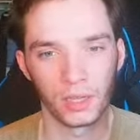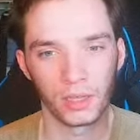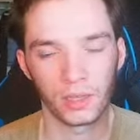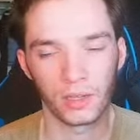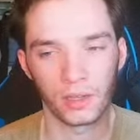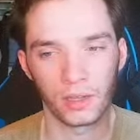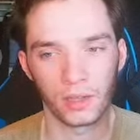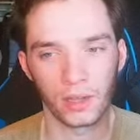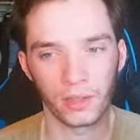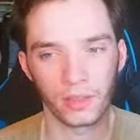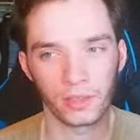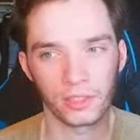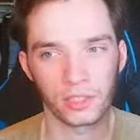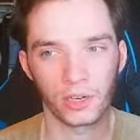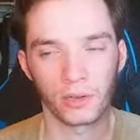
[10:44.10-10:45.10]
uh, I think
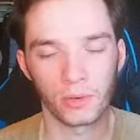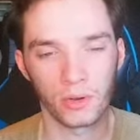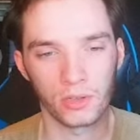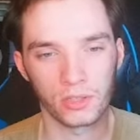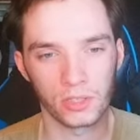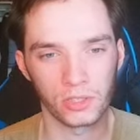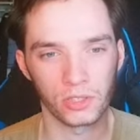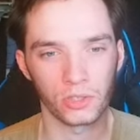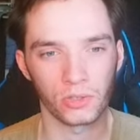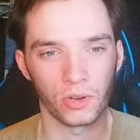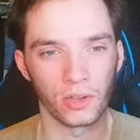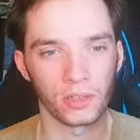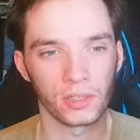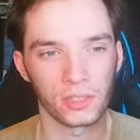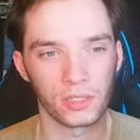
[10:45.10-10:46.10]
Star Wars is
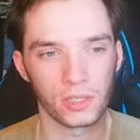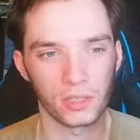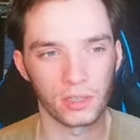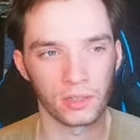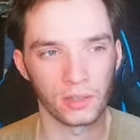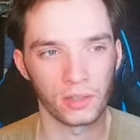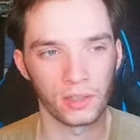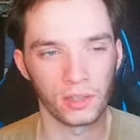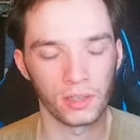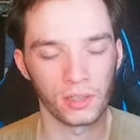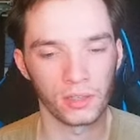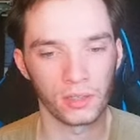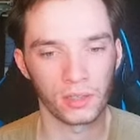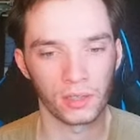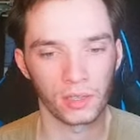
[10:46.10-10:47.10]
strongest in the
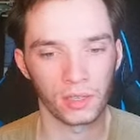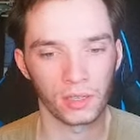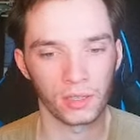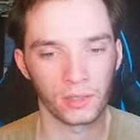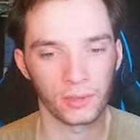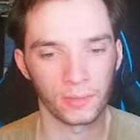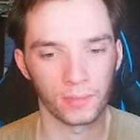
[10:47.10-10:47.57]
uh,